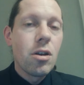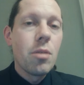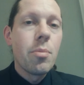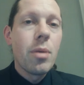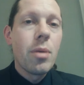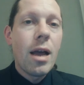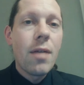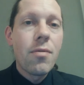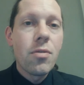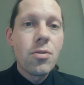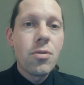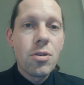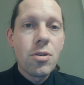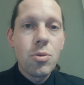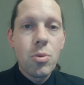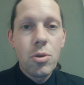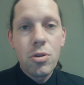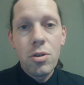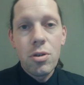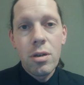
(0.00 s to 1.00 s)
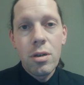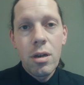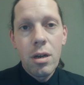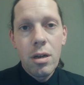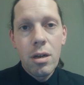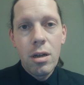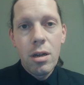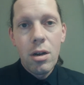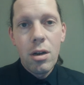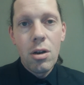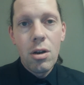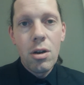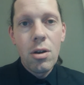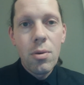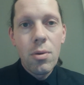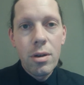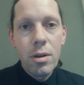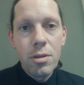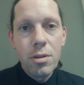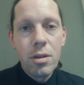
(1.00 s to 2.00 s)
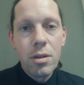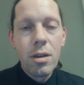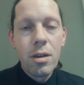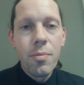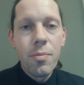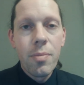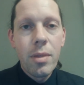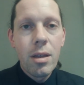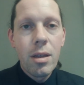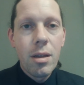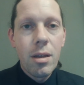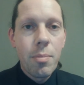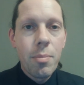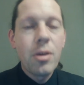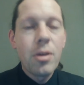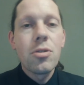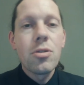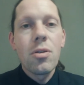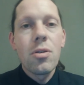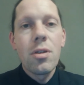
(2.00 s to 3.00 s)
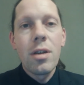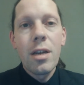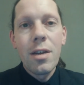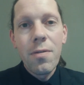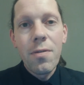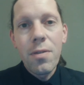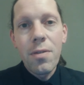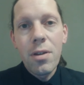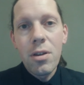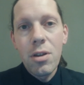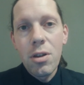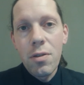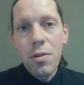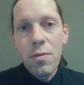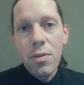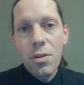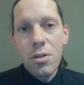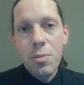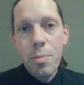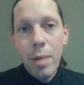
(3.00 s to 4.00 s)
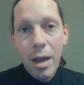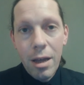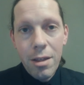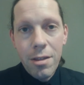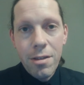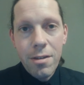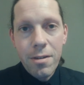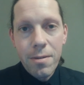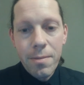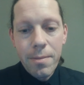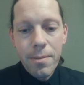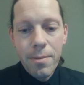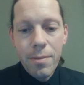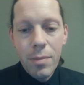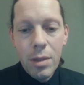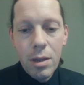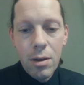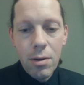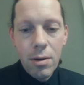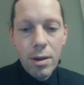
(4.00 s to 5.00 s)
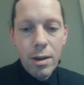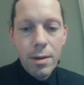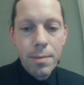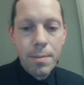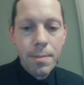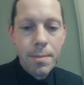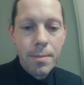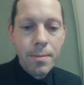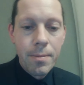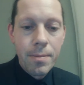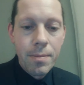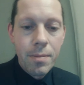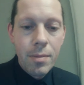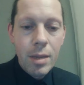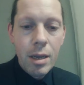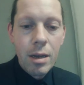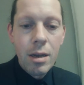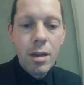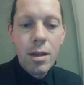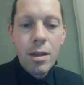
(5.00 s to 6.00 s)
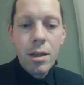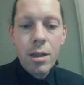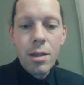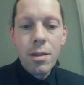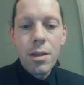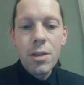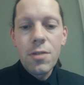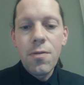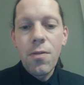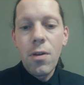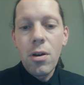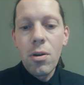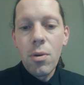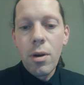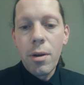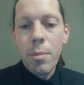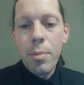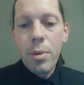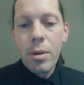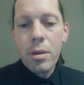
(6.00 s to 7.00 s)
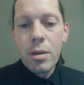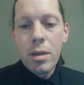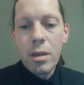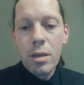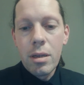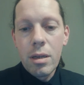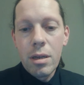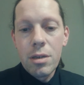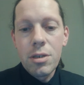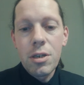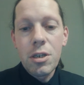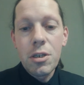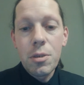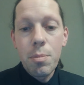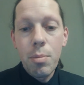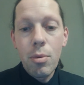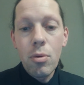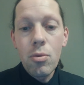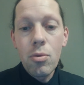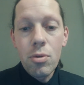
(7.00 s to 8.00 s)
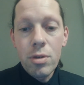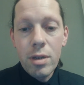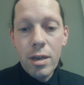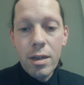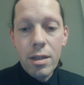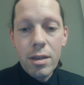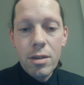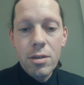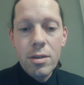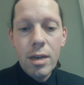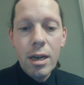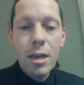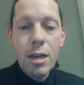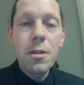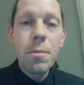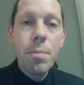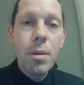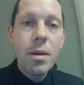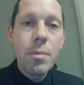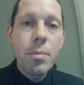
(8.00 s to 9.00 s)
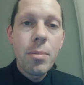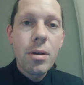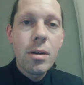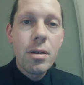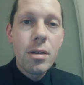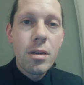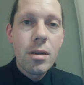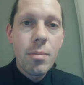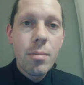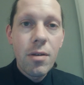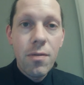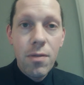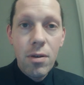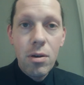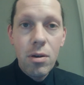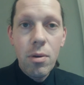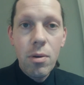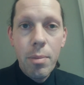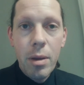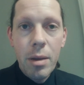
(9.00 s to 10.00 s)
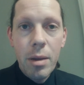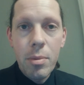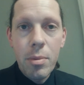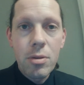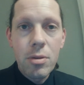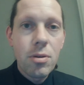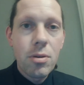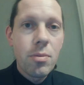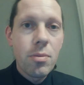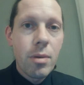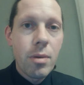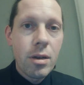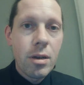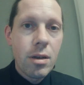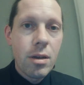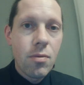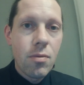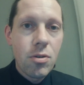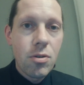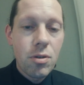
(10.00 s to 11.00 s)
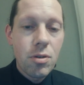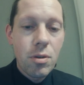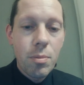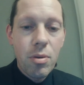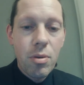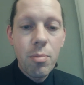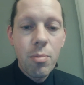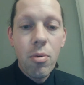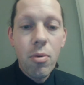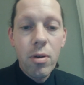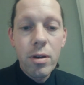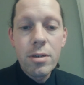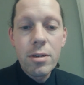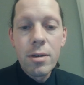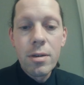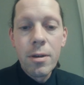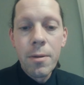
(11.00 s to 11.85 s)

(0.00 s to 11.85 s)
averages, which are lowered based on infinite universe math. Okay, this follow-up is explored in the second paper, my follow-up paper to my original preprint,